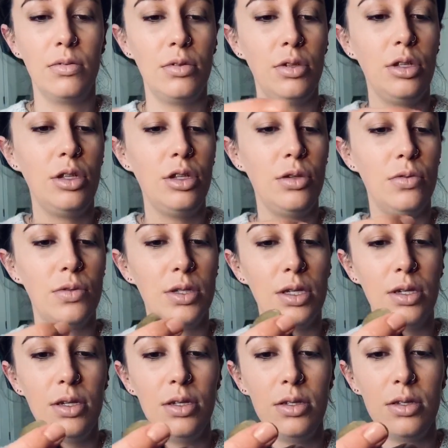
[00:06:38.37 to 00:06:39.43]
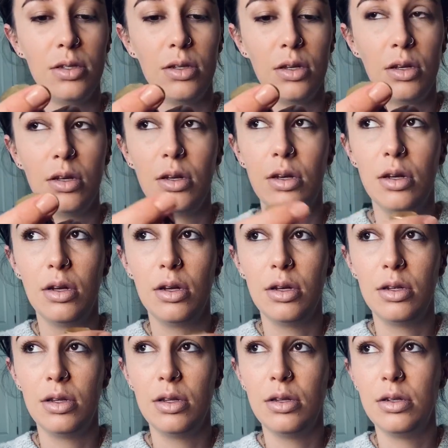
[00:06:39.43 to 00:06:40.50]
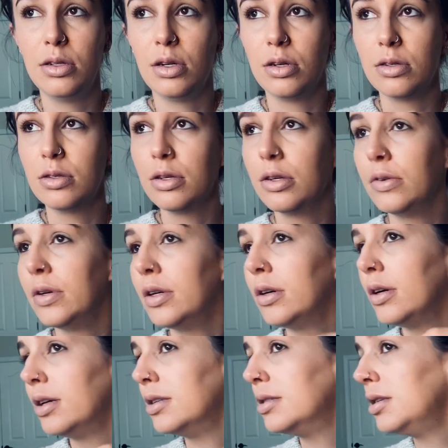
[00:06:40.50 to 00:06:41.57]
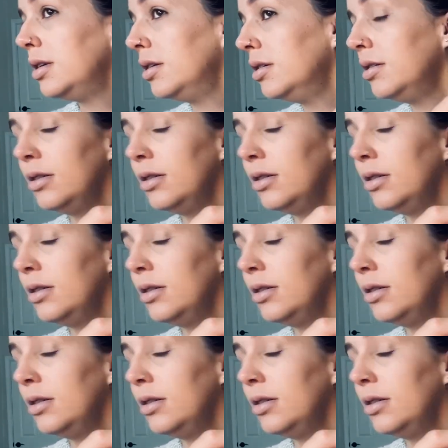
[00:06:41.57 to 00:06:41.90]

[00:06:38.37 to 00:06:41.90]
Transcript: uses, dogs are going crazy,